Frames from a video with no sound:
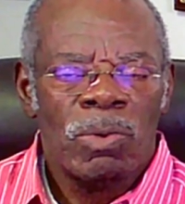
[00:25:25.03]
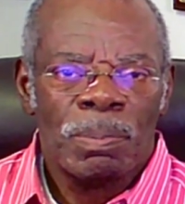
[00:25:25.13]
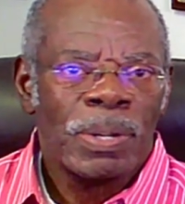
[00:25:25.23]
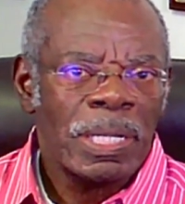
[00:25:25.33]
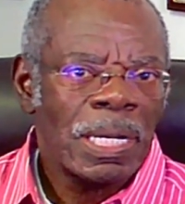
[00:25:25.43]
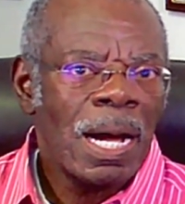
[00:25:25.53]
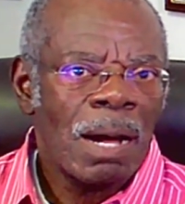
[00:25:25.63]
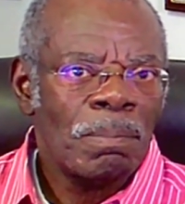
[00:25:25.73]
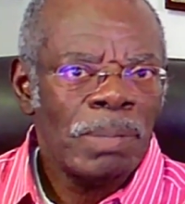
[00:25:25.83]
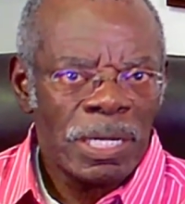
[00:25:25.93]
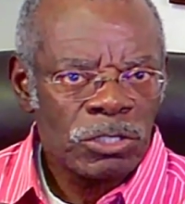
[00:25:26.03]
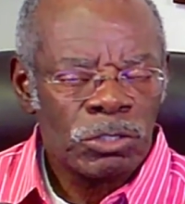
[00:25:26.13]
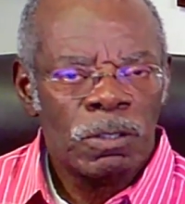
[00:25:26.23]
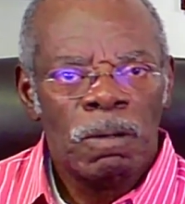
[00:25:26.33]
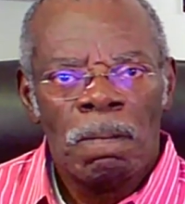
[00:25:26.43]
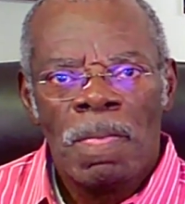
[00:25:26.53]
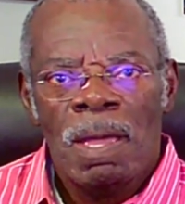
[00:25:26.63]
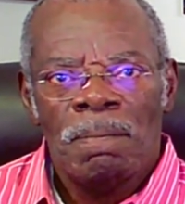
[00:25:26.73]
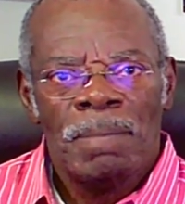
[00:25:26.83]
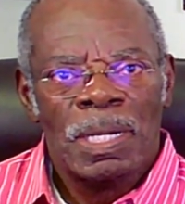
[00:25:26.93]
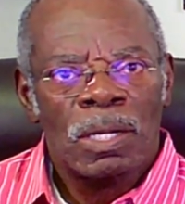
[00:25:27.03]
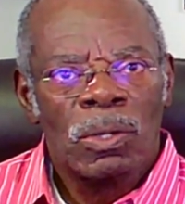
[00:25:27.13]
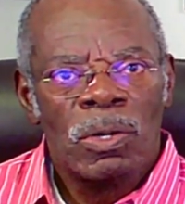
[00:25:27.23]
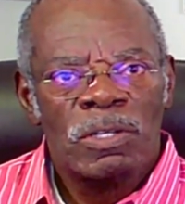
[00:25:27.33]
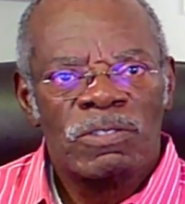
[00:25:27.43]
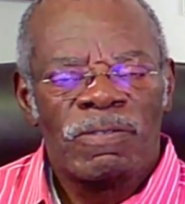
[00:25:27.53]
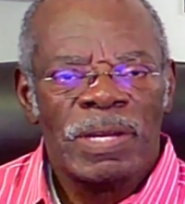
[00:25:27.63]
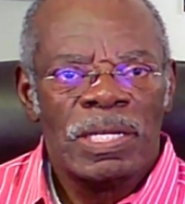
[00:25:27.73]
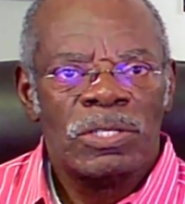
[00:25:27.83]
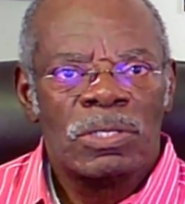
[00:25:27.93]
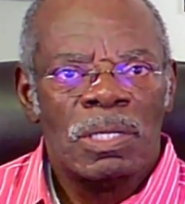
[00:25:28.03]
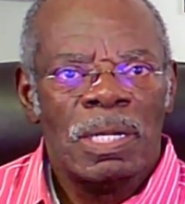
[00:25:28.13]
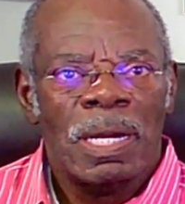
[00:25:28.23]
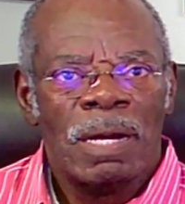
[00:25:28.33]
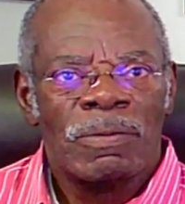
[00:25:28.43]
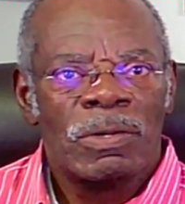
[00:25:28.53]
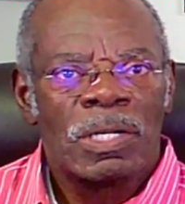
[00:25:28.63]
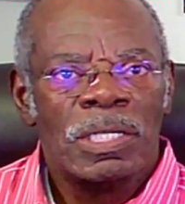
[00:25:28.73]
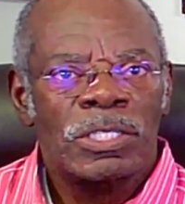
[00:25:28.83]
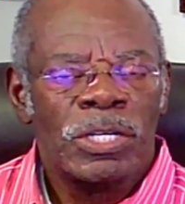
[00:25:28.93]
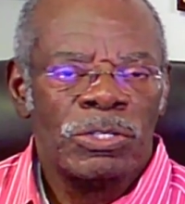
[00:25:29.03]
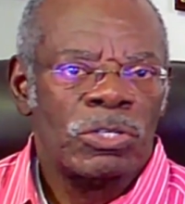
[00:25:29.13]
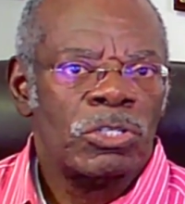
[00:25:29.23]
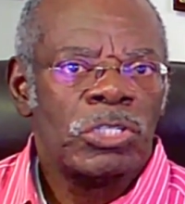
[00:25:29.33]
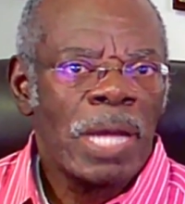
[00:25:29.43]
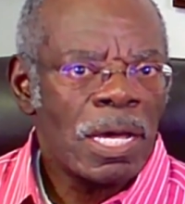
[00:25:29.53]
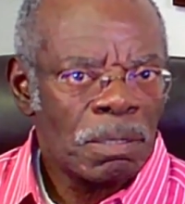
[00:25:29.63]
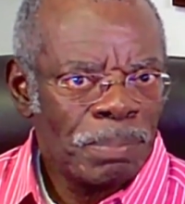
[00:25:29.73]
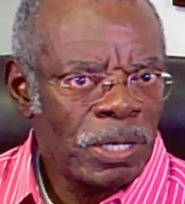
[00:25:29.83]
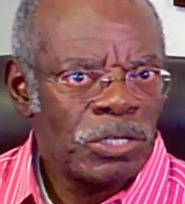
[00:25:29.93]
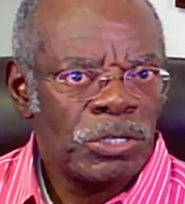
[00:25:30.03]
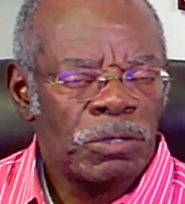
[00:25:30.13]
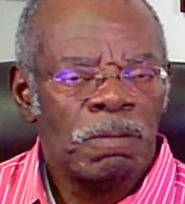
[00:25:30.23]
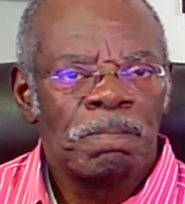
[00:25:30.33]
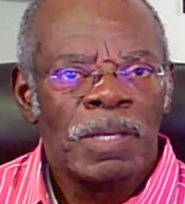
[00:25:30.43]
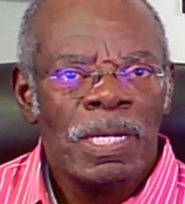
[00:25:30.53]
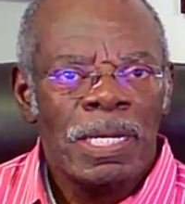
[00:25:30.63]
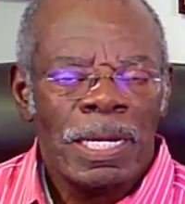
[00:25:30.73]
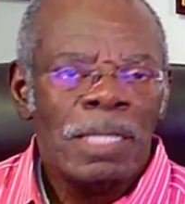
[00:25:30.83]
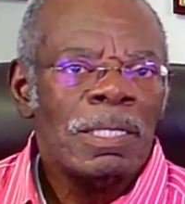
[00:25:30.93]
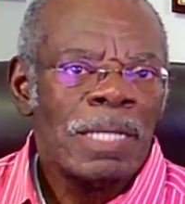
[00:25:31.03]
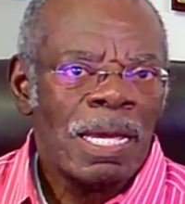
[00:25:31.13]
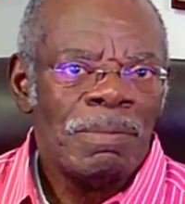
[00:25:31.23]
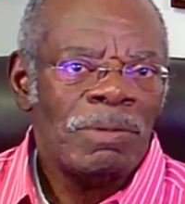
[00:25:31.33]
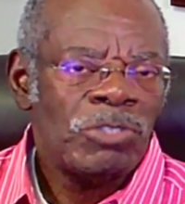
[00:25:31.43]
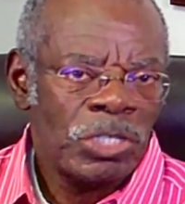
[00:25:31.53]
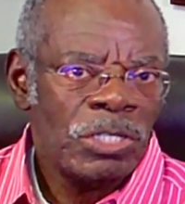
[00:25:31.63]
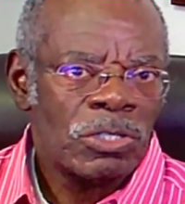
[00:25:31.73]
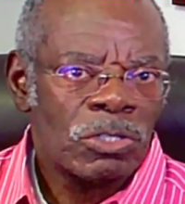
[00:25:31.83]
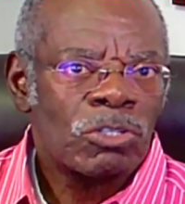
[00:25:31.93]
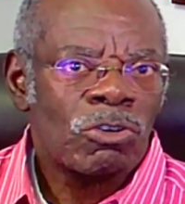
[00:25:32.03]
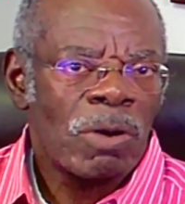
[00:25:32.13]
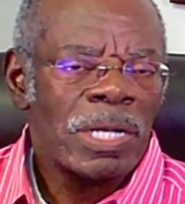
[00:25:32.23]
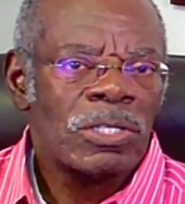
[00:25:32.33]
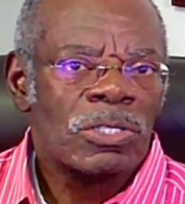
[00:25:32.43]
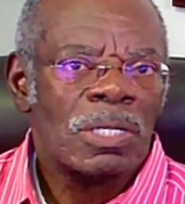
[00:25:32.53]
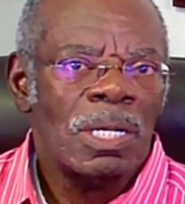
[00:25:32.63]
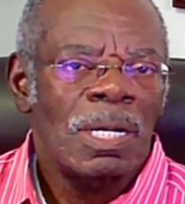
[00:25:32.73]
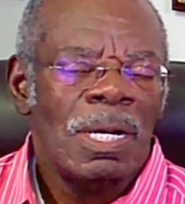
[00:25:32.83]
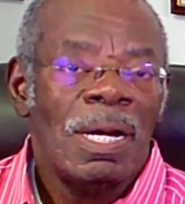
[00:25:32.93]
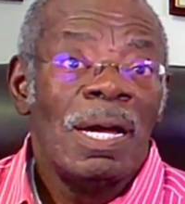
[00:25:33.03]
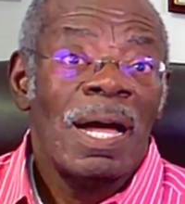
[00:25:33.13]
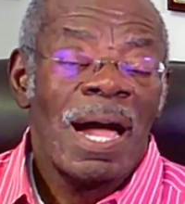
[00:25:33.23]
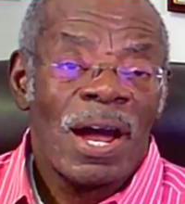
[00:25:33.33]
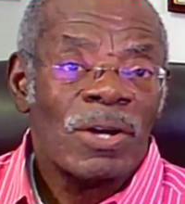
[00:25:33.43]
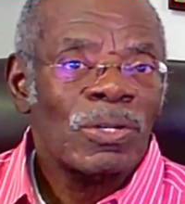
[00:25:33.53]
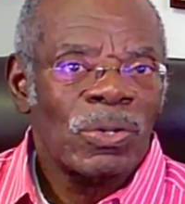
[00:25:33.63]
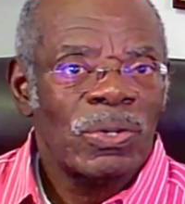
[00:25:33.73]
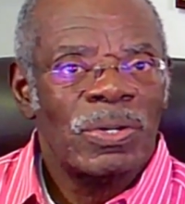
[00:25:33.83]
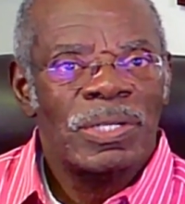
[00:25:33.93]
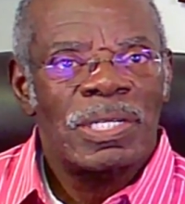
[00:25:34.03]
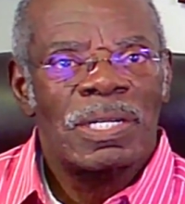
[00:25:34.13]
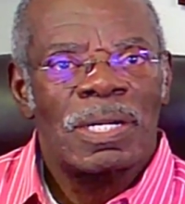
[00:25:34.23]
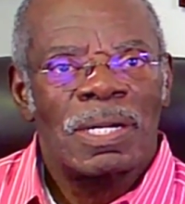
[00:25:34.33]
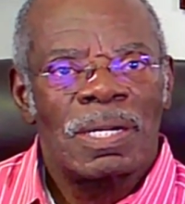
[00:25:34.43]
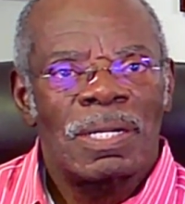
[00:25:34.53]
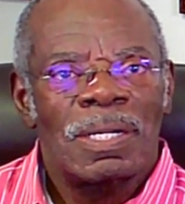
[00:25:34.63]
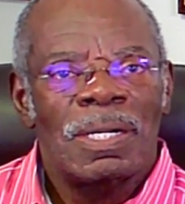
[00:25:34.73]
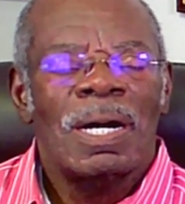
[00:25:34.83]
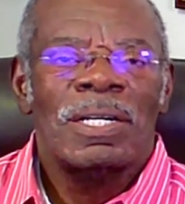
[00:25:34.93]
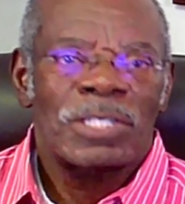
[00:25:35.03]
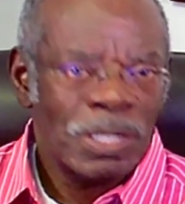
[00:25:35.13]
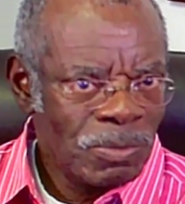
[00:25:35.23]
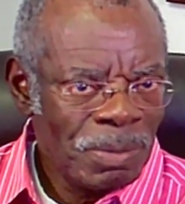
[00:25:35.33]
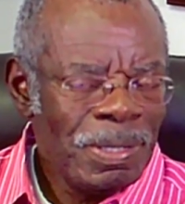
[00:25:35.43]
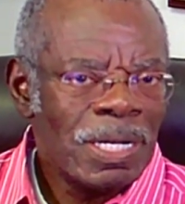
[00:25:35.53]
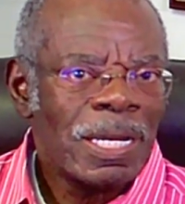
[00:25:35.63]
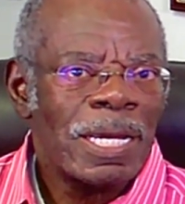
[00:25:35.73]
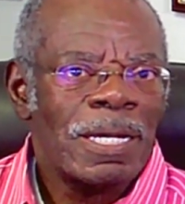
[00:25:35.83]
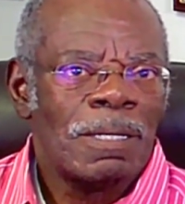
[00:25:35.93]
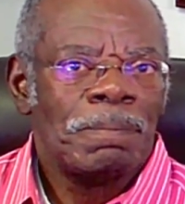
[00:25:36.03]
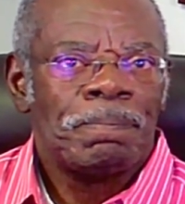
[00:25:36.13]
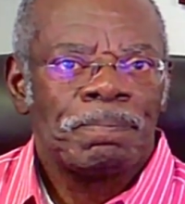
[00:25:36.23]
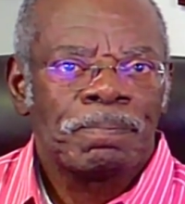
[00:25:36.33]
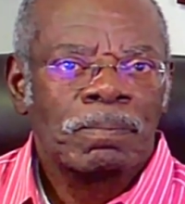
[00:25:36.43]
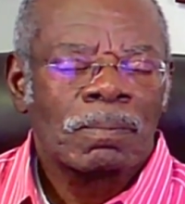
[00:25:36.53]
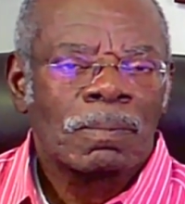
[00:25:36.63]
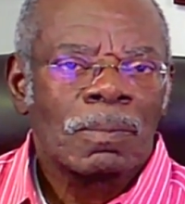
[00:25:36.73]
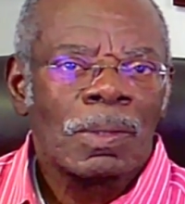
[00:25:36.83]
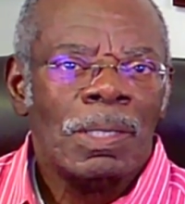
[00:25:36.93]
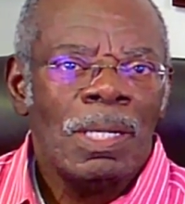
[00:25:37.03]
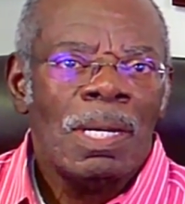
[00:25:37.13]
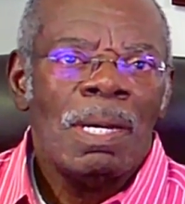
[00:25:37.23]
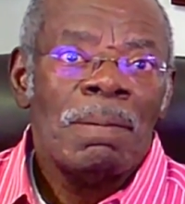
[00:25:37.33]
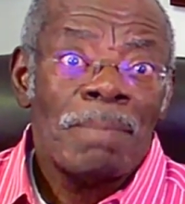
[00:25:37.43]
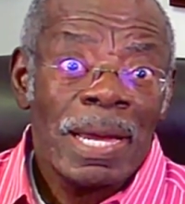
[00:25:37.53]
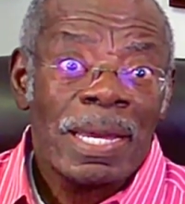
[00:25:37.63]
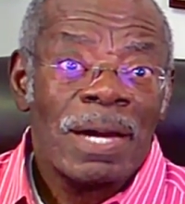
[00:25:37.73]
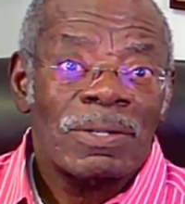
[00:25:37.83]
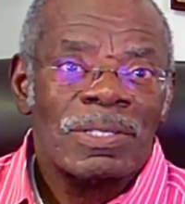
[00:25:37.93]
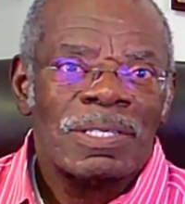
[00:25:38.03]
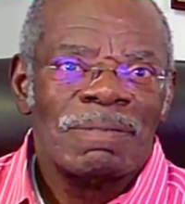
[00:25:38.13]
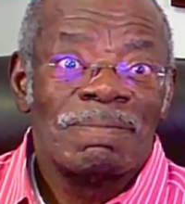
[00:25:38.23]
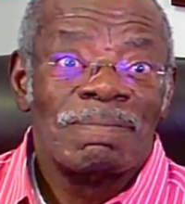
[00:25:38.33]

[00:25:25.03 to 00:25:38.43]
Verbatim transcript: We pray that God bless you. May the Lord's face ever continue to shine upon you. In the name of Jesus Christ, our Lord. Until we meet again, Mike out.